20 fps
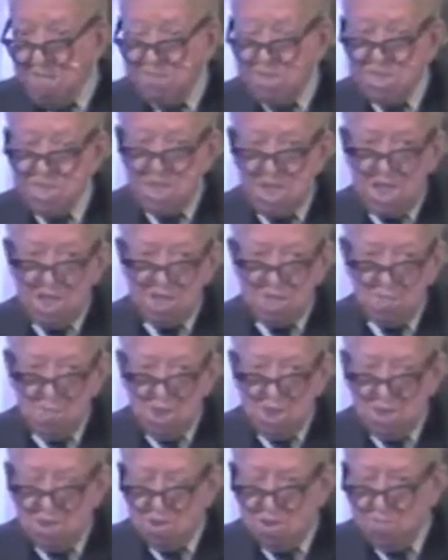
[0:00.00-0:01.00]
Besides,
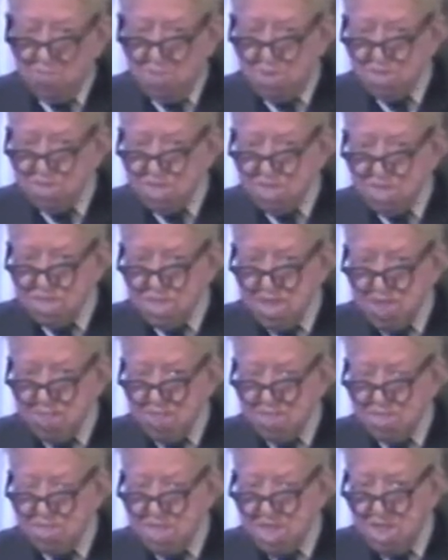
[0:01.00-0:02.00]
where are you going to put the
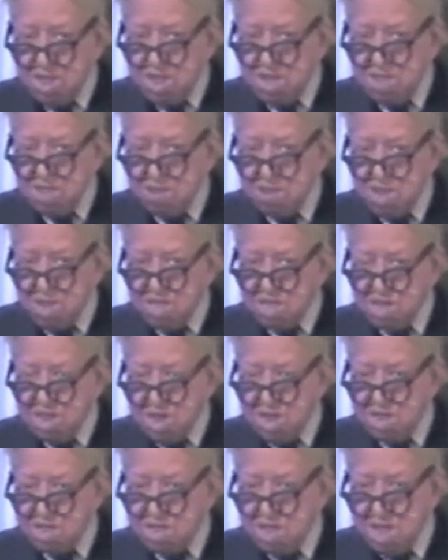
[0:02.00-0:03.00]
simultaneous
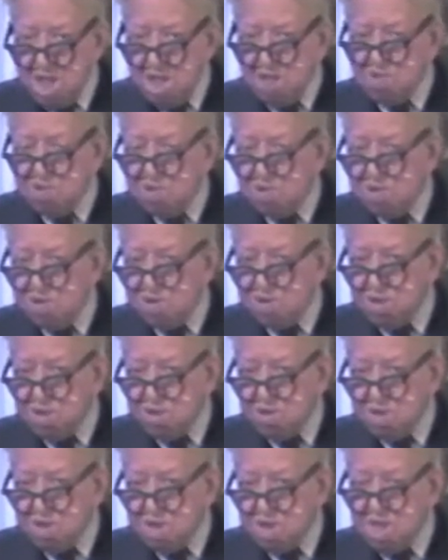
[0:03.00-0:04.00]
translation? How are you going
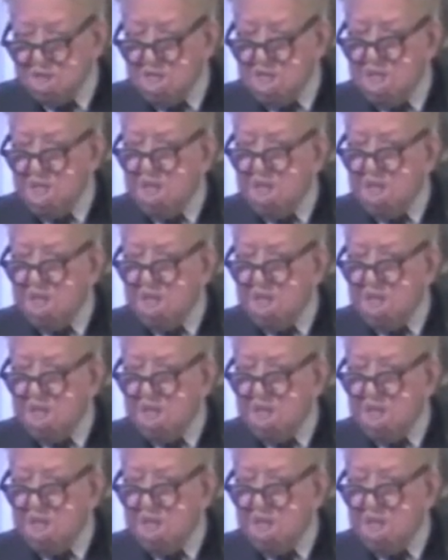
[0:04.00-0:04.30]
to do it?